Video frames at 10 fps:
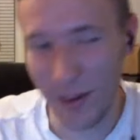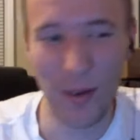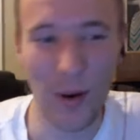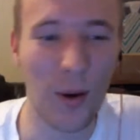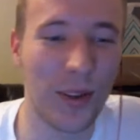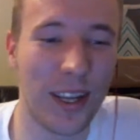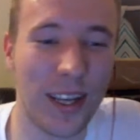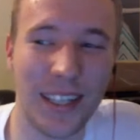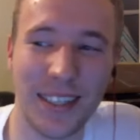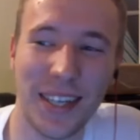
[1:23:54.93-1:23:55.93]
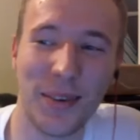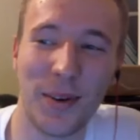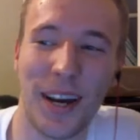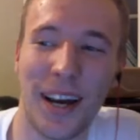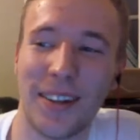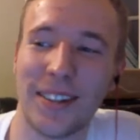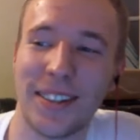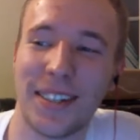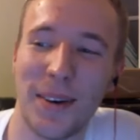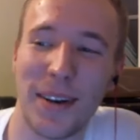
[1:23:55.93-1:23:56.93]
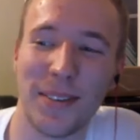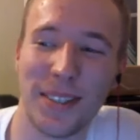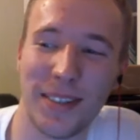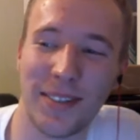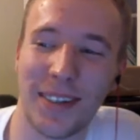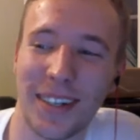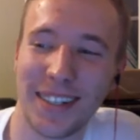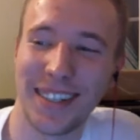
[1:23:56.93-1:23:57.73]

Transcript: have Holton in. He's $0 at wide receiver.